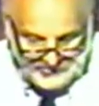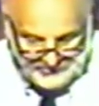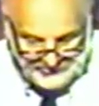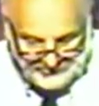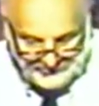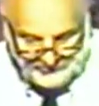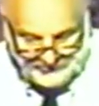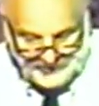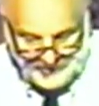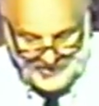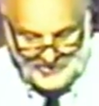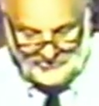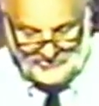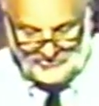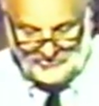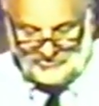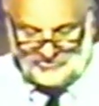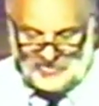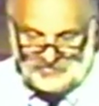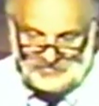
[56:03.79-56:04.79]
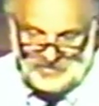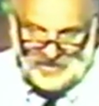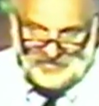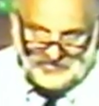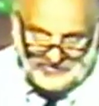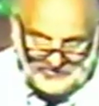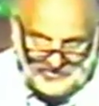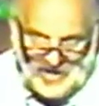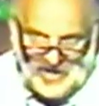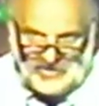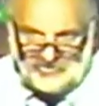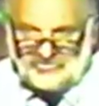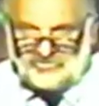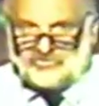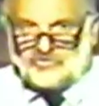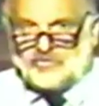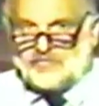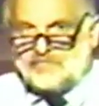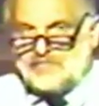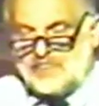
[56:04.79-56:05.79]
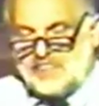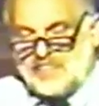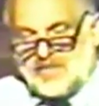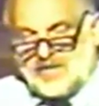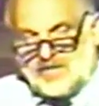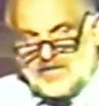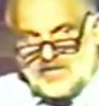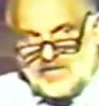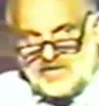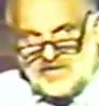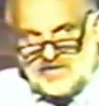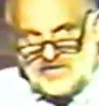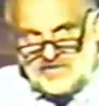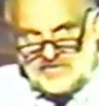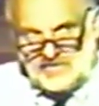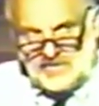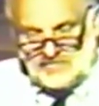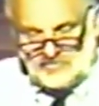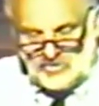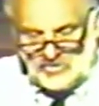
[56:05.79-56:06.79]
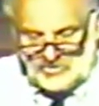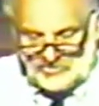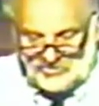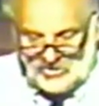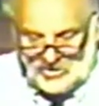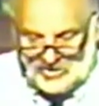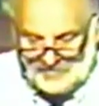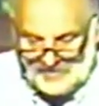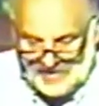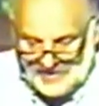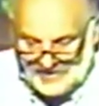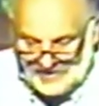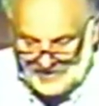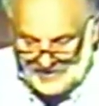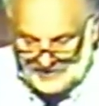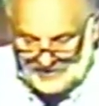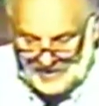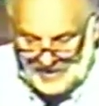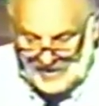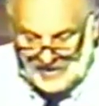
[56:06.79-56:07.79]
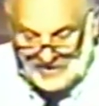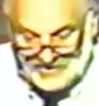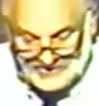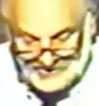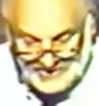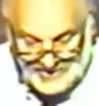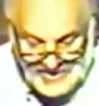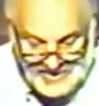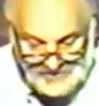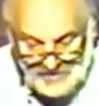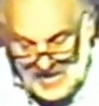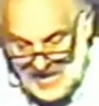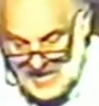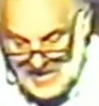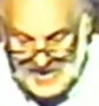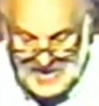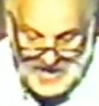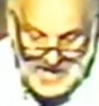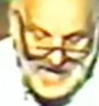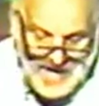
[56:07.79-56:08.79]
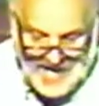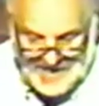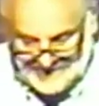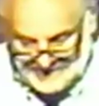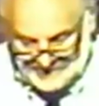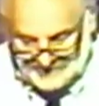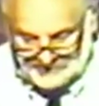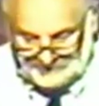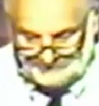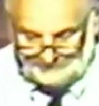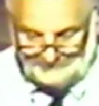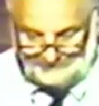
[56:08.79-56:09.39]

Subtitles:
to this relationship. Now, the text that I'm going to talk about in detail is Nehemiah 8.